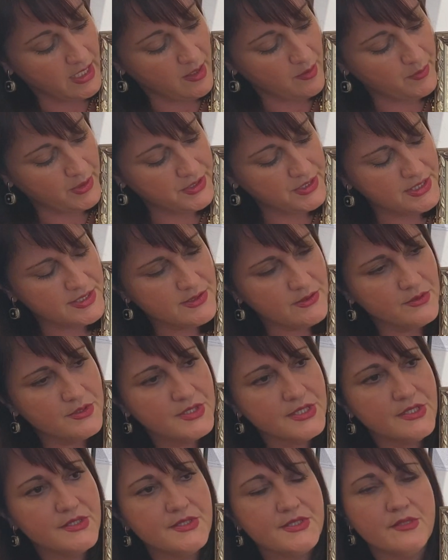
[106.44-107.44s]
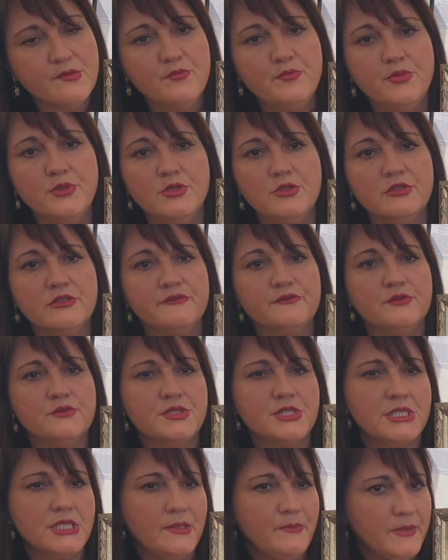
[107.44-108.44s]
But there's also some beautiful
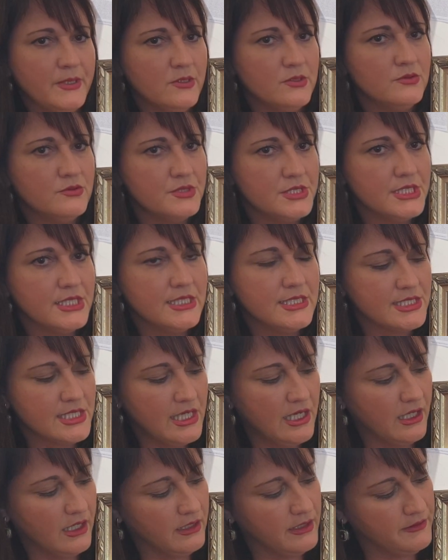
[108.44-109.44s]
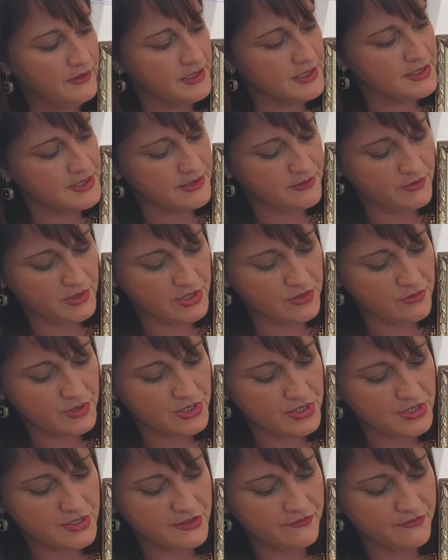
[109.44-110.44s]
typical detail in this,
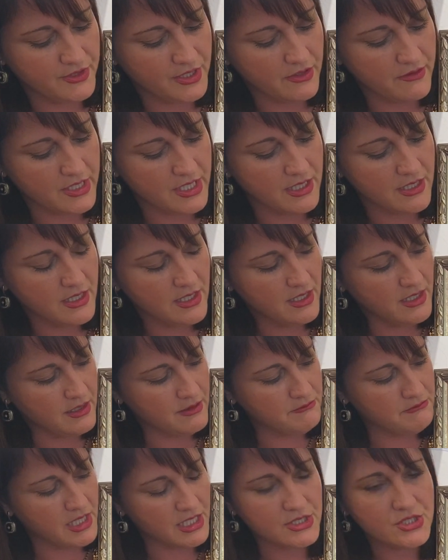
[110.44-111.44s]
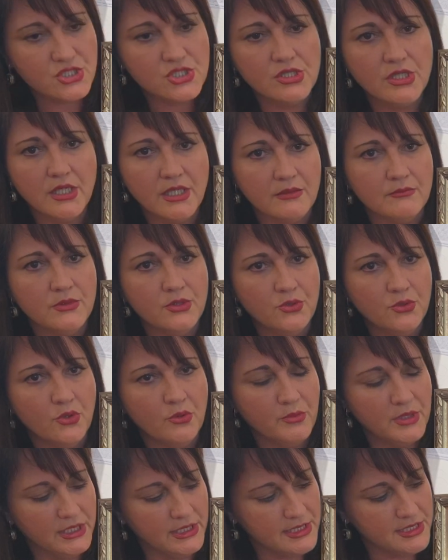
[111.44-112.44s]
which is very much
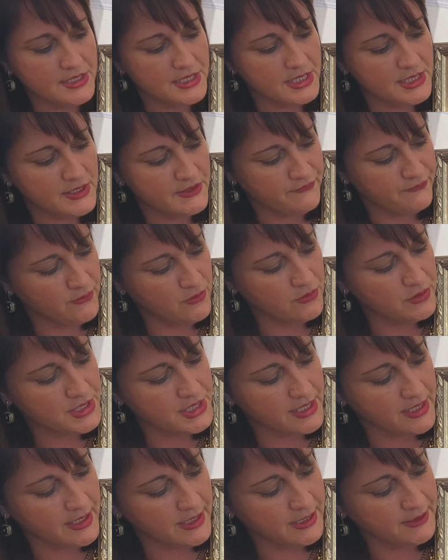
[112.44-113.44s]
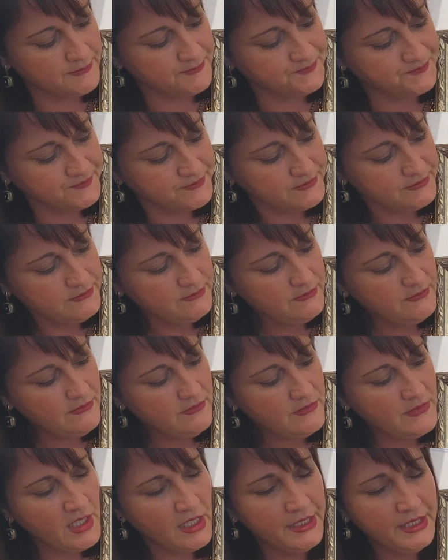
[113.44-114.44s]
Norman Lindsay's forte.
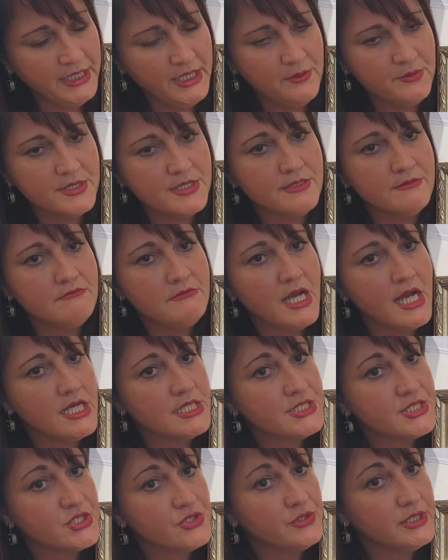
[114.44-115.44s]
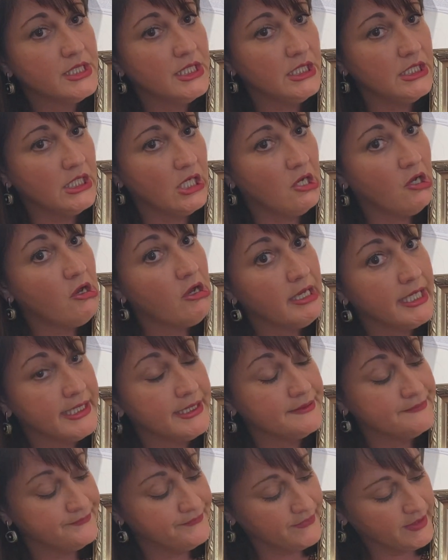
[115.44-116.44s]
And he was a master at line.